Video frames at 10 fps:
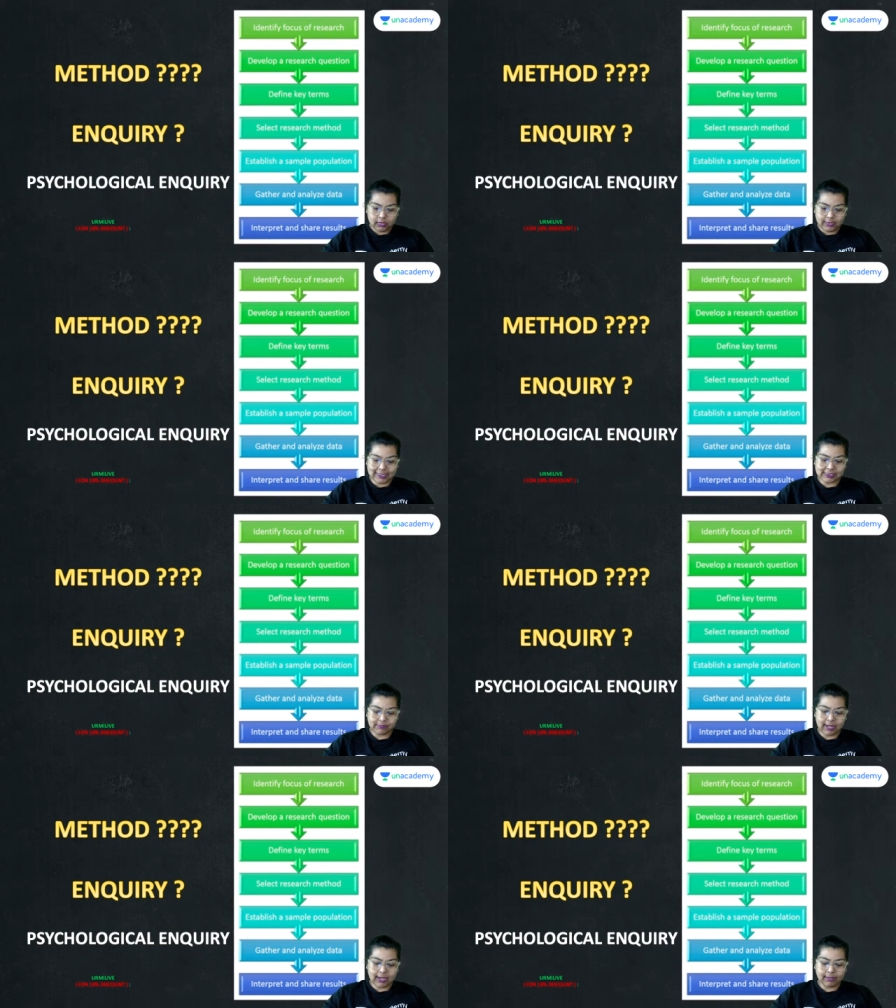Yes,
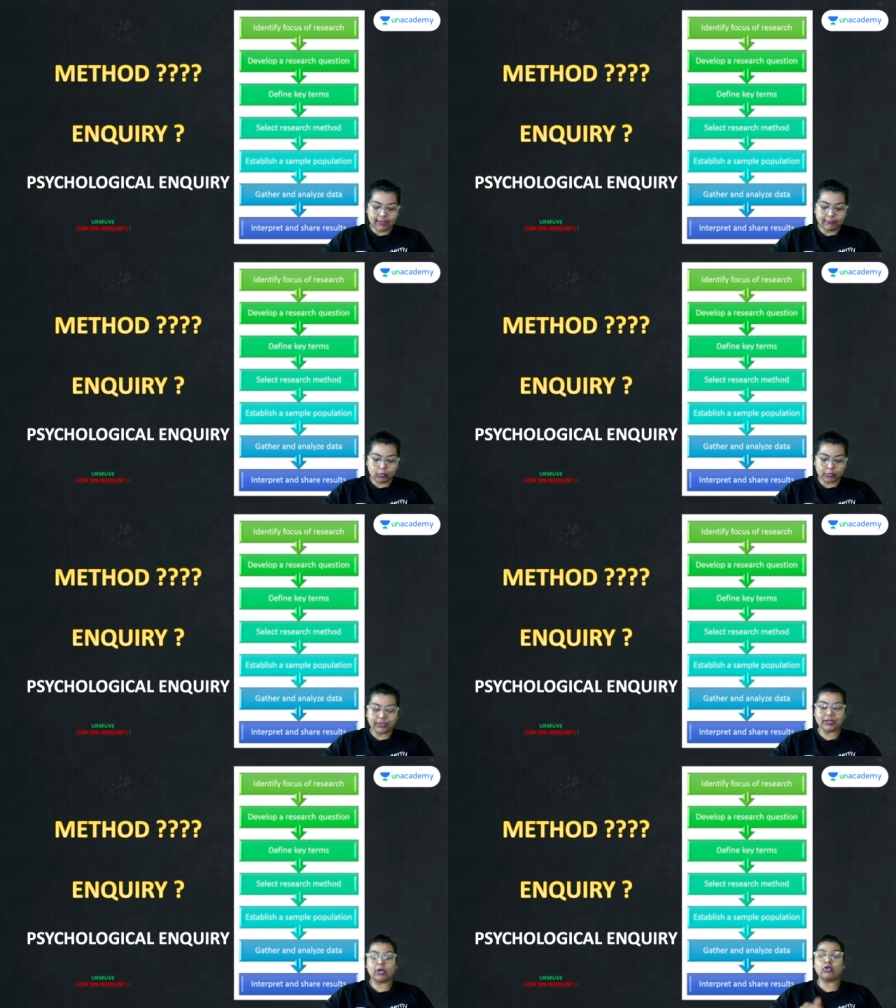ma'am, I'm
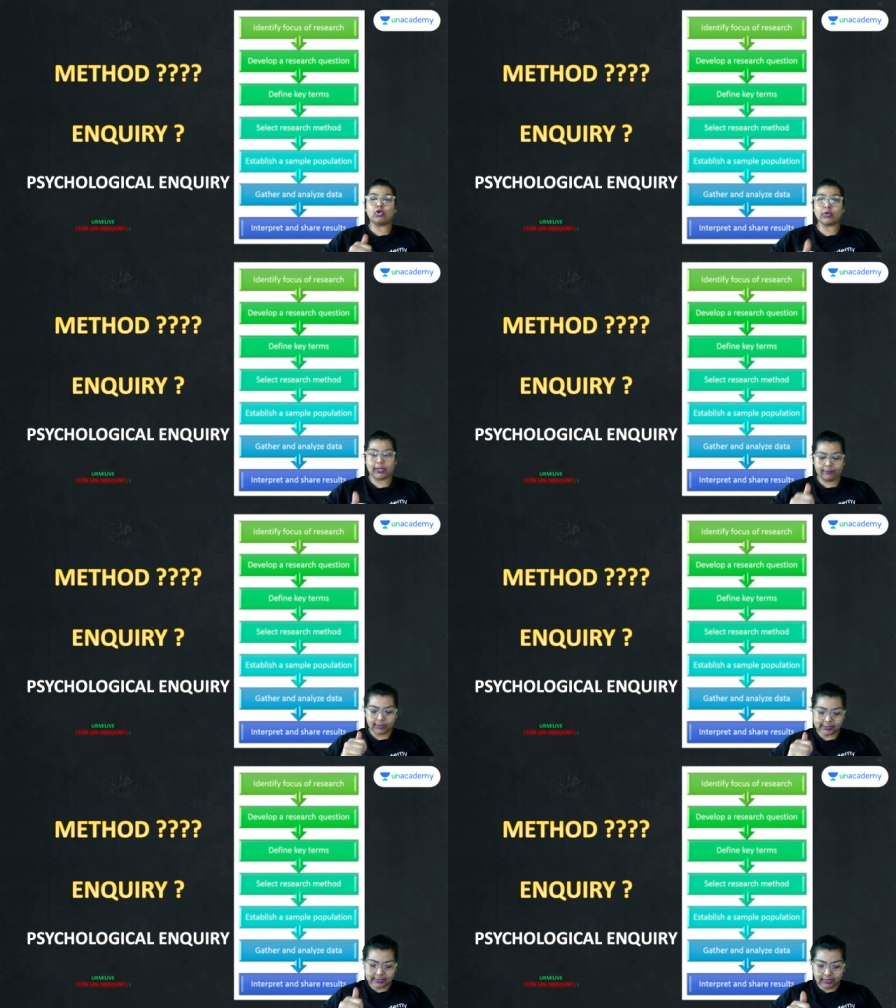noting down. Okay,
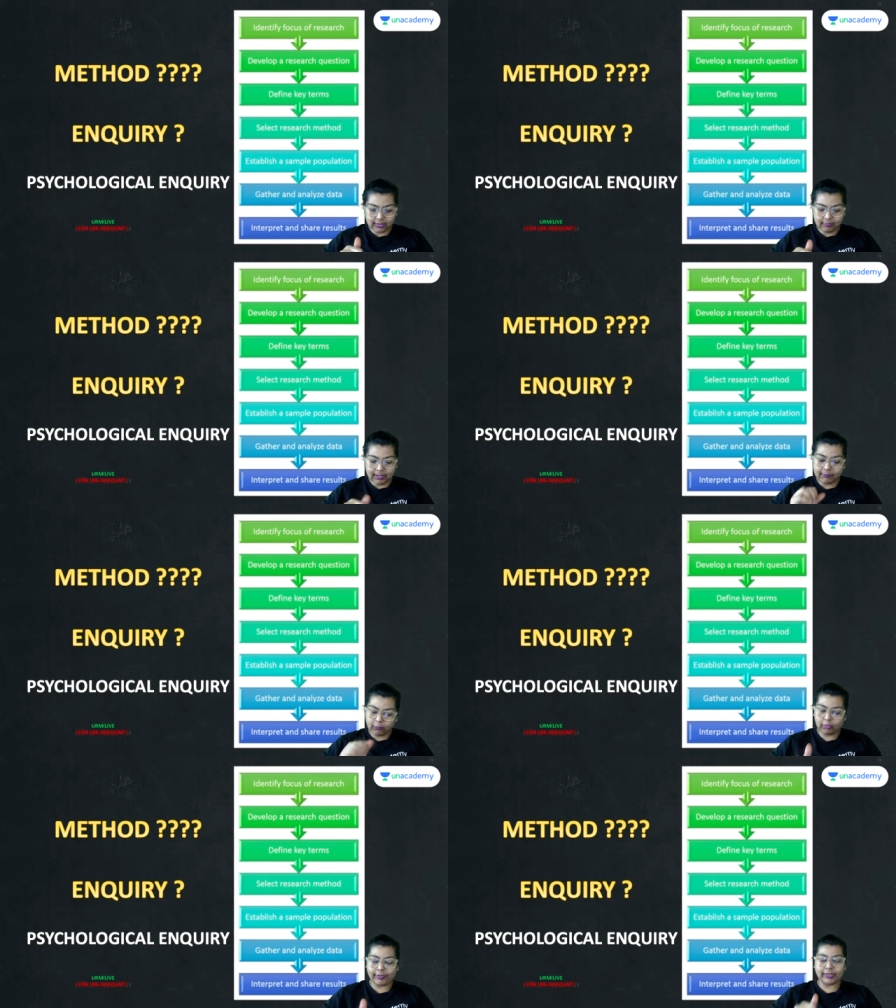it's clear, ma'am.
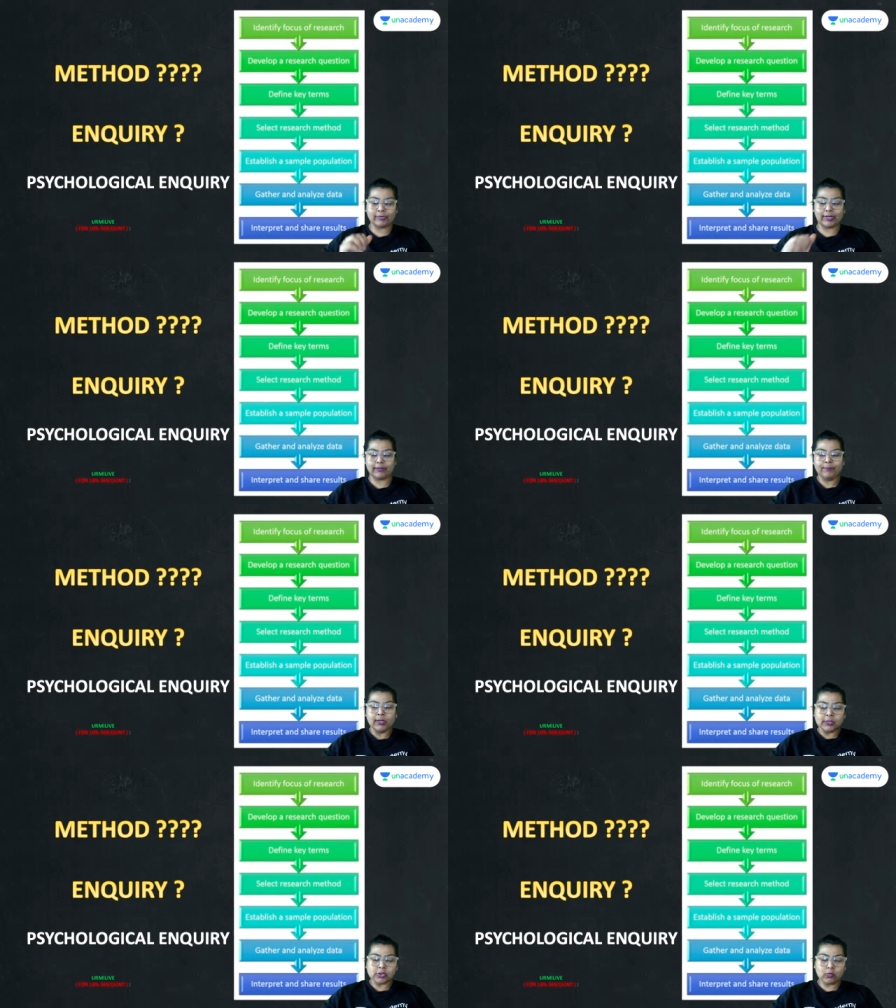All right, great.
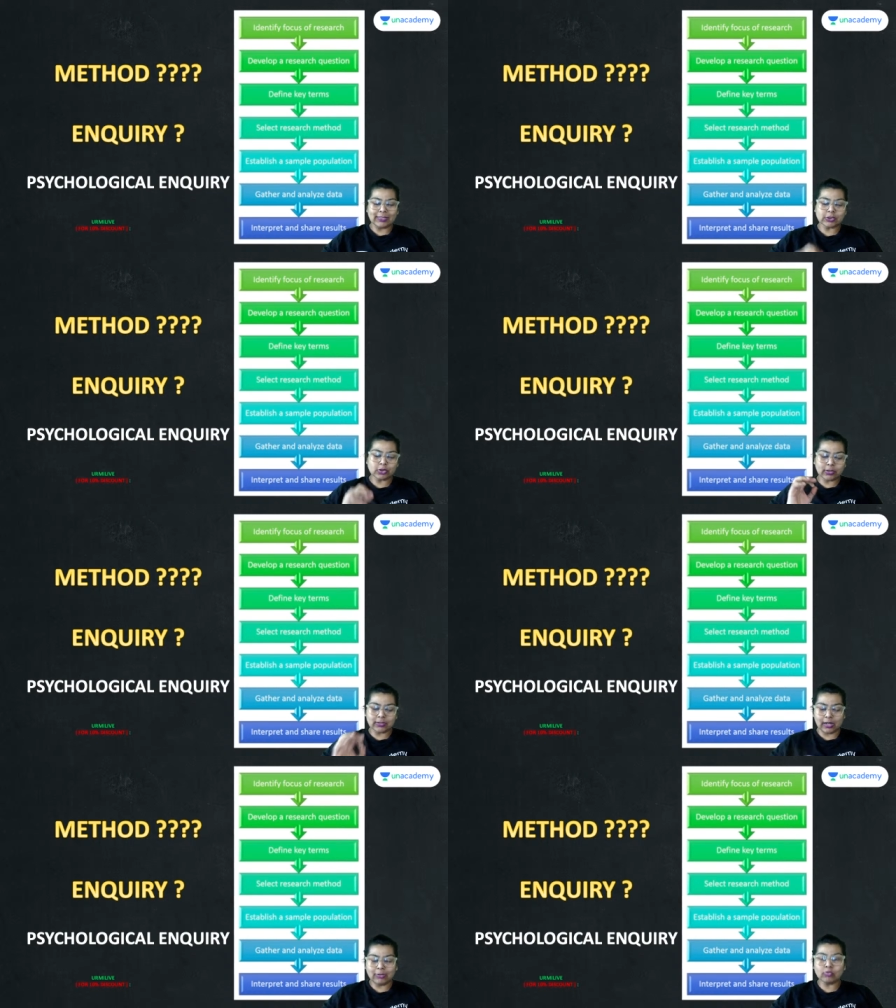So once you're
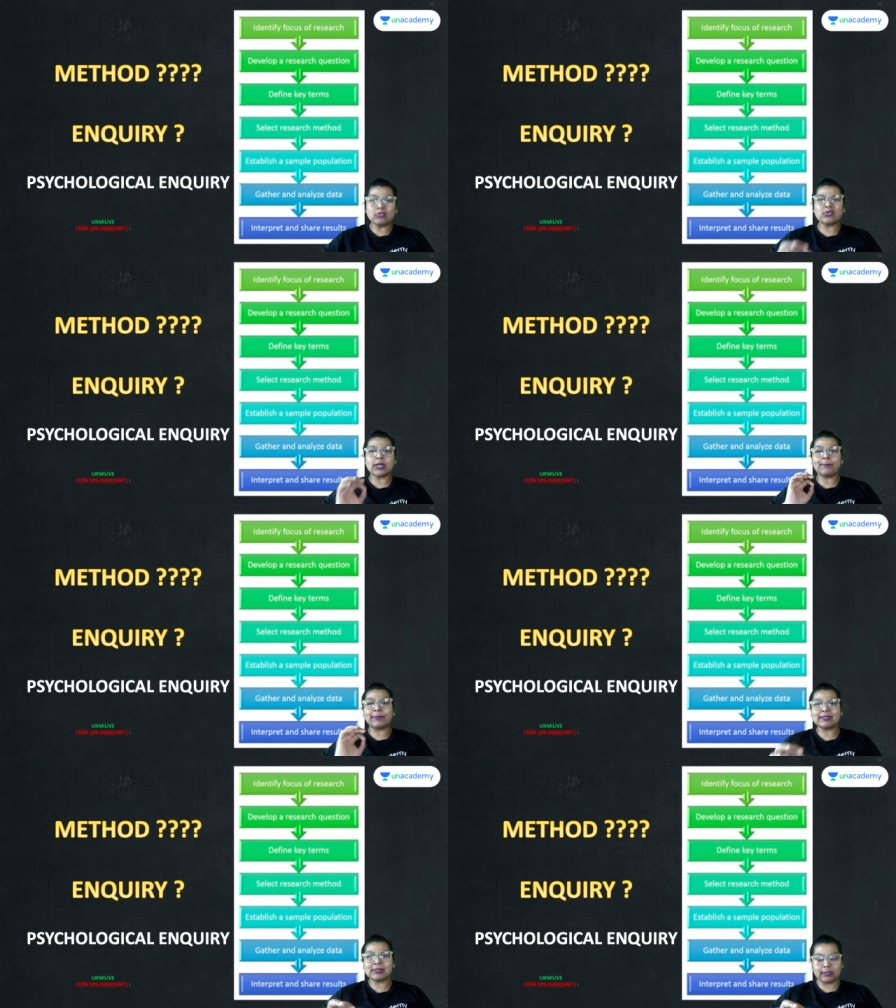done, Urja,
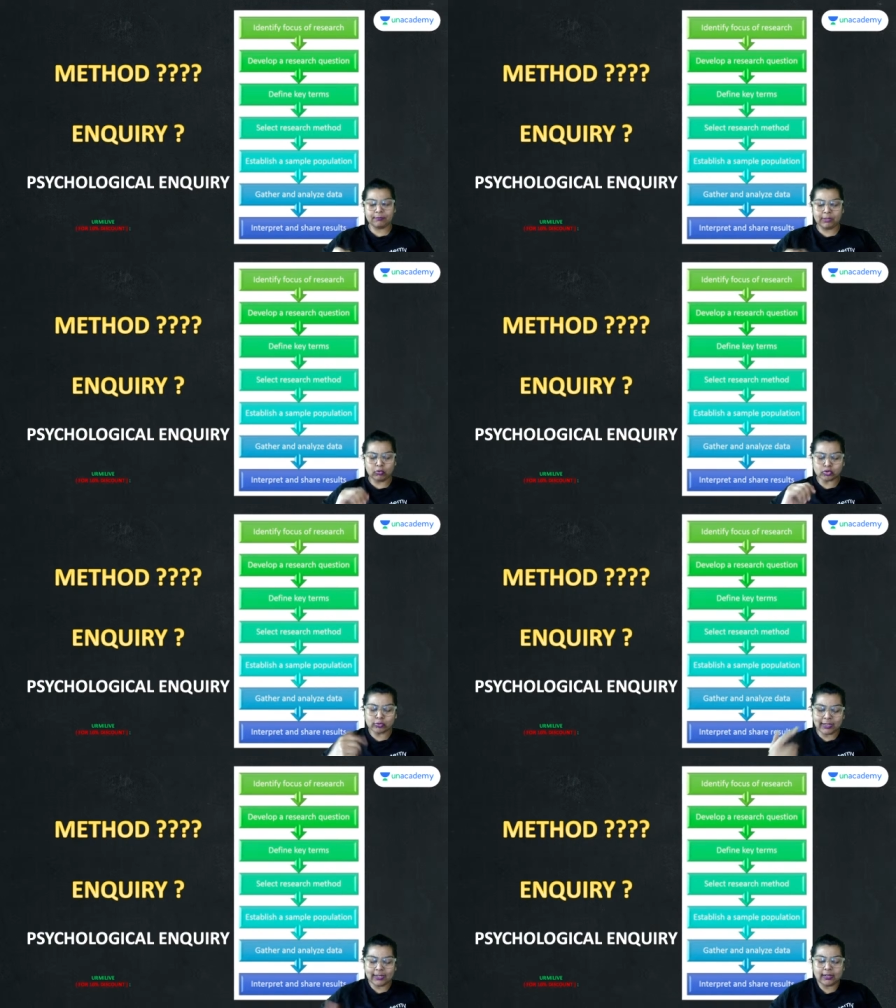please let me know so
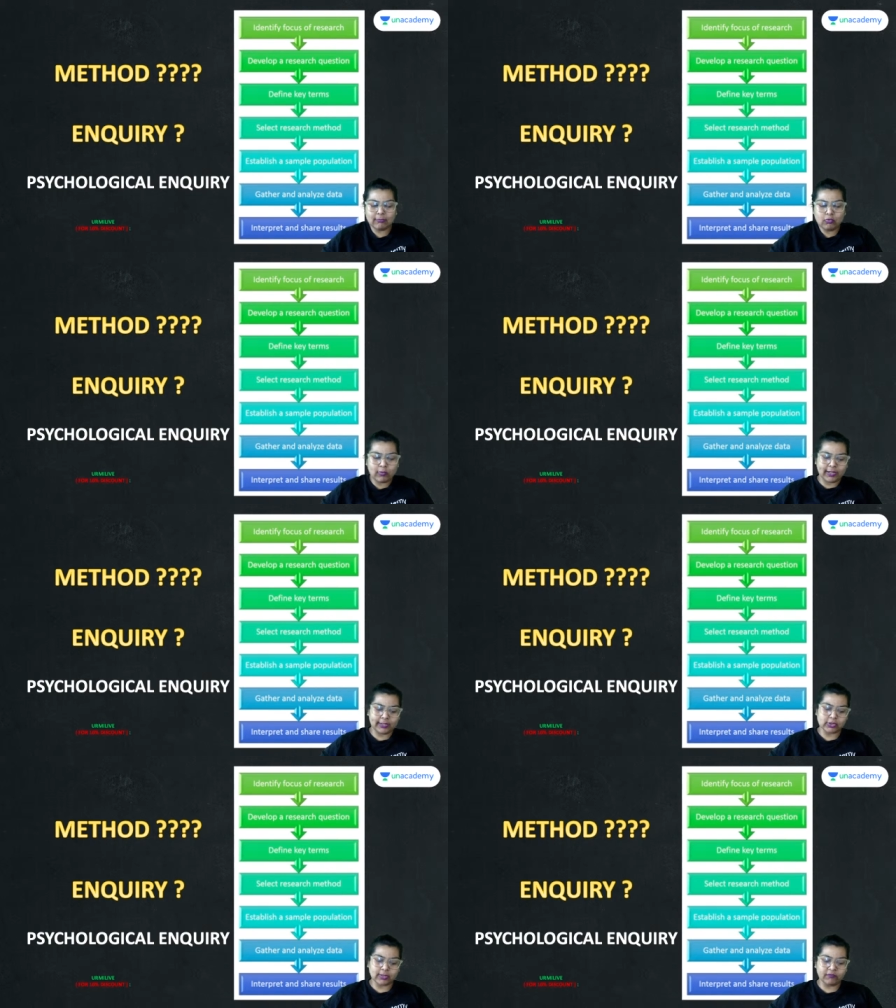that I can move
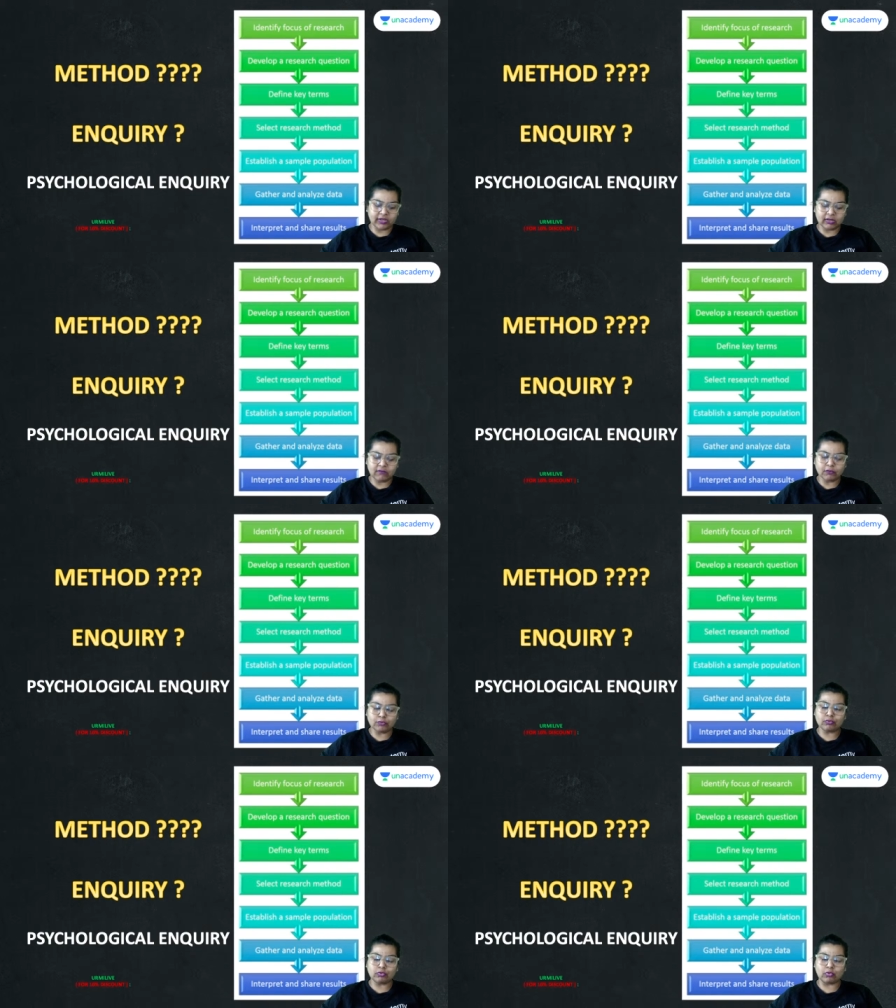ahead. So I'm waiting for you
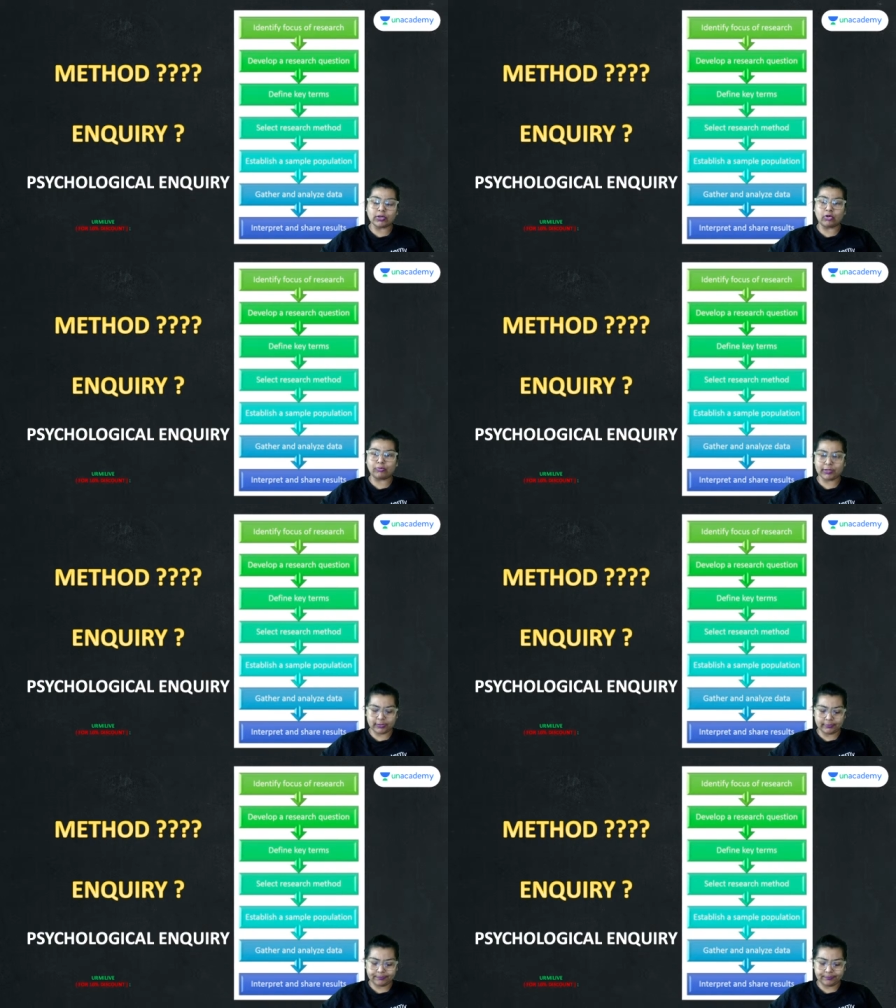to note down better.